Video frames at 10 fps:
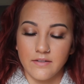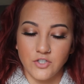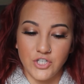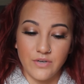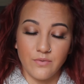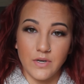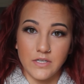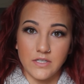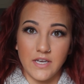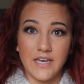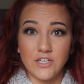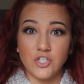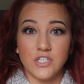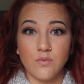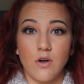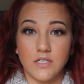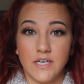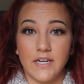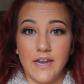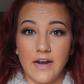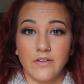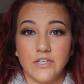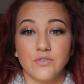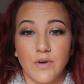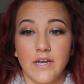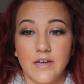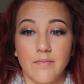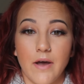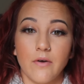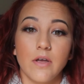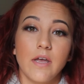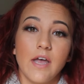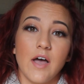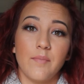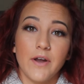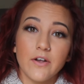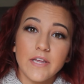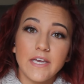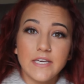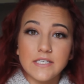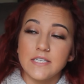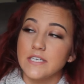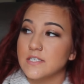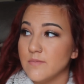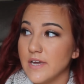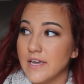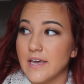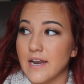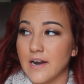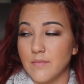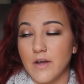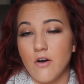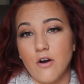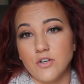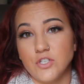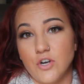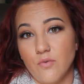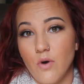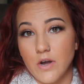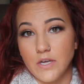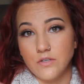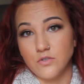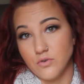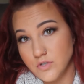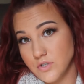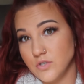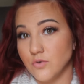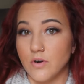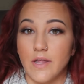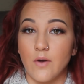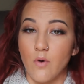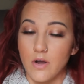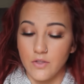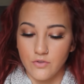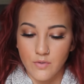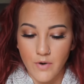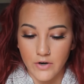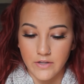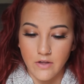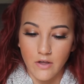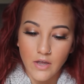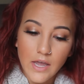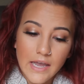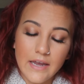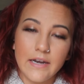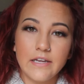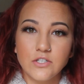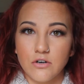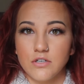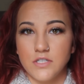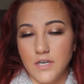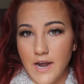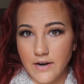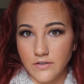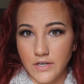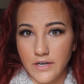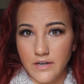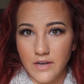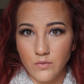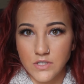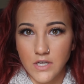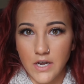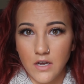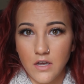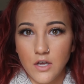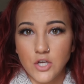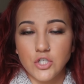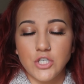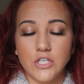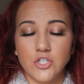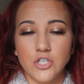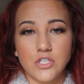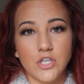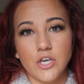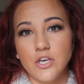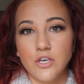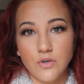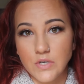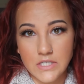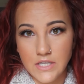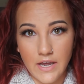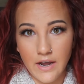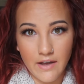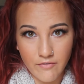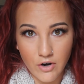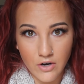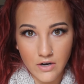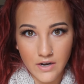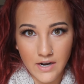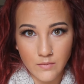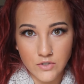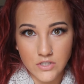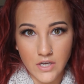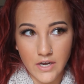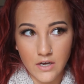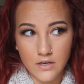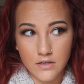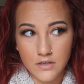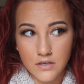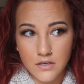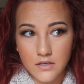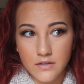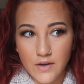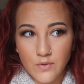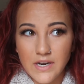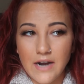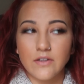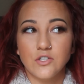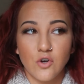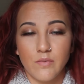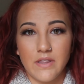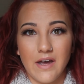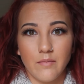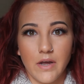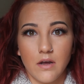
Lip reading: he had just walked in, and Natalie's ringing him out. Apparently he sees me get out of my car and start walking towards the door, like walking through the parking lot, and he turns to Natalie and was like, she's just the cutest thing ever. And I'm just like when Natalie told me that, I'm